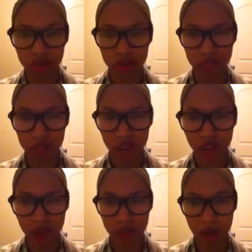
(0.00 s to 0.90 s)
For the first
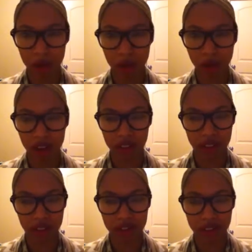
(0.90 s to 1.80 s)
time, I knew how to
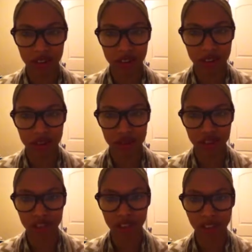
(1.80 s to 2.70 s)
stand at
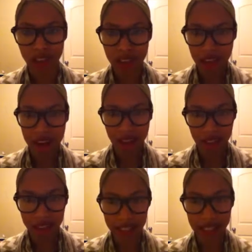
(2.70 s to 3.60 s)
attention and
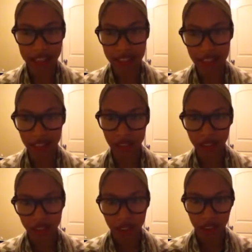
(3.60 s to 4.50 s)
how to use
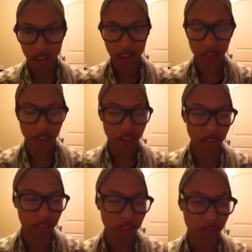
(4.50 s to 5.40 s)
and stuff like
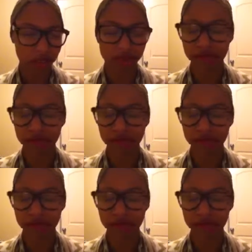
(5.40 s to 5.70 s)
that. So